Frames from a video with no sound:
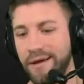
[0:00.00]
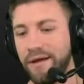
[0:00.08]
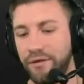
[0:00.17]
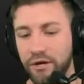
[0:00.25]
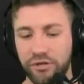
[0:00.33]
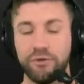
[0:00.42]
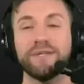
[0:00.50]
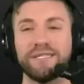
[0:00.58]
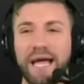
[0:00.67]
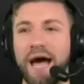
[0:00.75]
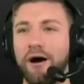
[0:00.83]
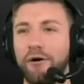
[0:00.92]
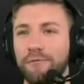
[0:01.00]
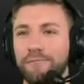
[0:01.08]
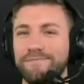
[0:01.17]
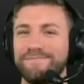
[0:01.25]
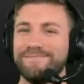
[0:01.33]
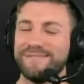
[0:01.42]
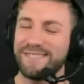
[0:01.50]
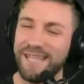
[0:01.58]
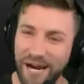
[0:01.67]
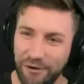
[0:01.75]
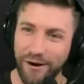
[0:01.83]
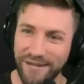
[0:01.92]
The issue is now it's
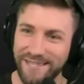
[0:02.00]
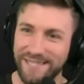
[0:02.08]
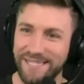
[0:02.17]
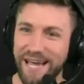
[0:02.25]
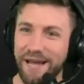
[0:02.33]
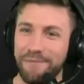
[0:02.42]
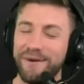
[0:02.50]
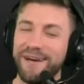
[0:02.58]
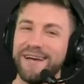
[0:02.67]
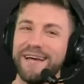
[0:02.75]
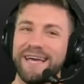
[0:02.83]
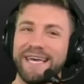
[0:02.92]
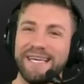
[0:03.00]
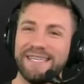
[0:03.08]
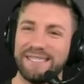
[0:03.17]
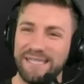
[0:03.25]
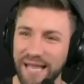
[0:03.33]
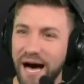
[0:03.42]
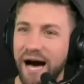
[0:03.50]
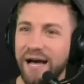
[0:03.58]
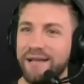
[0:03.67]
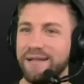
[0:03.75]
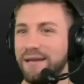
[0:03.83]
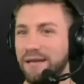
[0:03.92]
not quite the same he's not
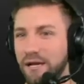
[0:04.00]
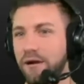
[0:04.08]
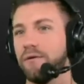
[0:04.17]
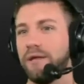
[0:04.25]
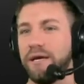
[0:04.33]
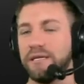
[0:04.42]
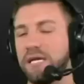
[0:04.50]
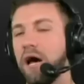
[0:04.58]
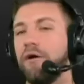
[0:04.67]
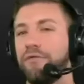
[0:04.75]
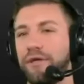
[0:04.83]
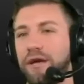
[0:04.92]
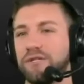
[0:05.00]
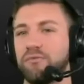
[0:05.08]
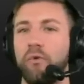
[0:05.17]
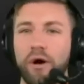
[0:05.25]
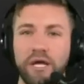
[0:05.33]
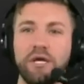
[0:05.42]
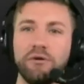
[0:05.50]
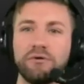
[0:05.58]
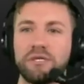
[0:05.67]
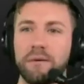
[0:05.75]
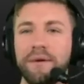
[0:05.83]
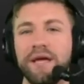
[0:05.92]
nearly as healthy as what he
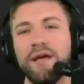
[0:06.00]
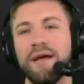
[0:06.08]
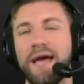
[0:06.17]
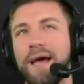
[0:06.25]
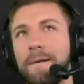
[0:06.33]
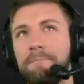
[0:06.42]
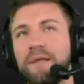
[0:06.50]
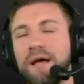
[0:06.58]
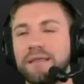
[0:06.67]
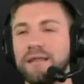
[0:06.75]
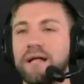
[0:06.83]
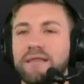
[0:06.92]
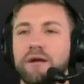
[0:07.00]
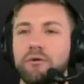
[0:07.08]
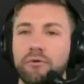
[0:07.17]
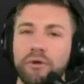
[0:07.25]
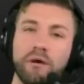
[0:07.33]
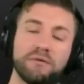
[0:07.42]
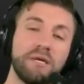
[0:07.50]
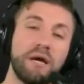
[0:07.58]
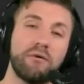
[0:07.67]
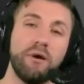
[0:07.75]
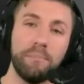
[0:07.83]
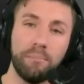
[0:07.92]
used to be. And not that Julio is not a
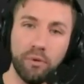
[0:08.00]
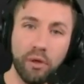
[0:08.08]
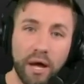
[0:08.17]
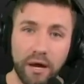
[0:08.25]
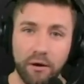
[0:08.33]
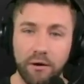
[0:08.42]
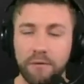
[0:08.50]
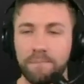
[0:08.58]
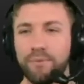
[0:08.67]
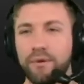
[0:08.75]
great player,